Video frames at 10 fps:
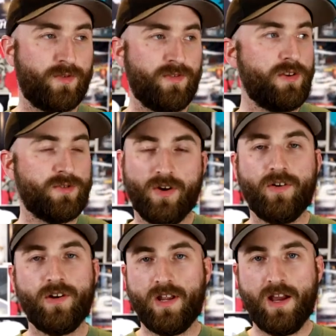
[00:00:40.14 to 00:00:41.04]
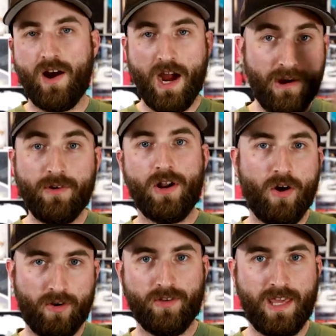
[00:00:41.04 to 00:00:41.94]
reviews aren't out
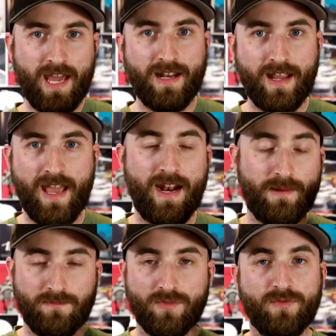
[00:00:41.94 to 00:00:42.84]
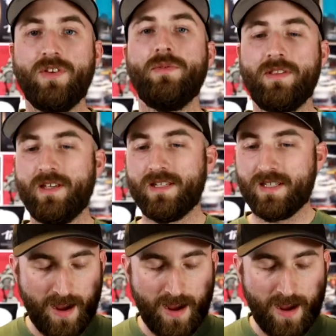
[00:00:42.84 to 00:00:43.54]
all yet, and I'm reviewing this.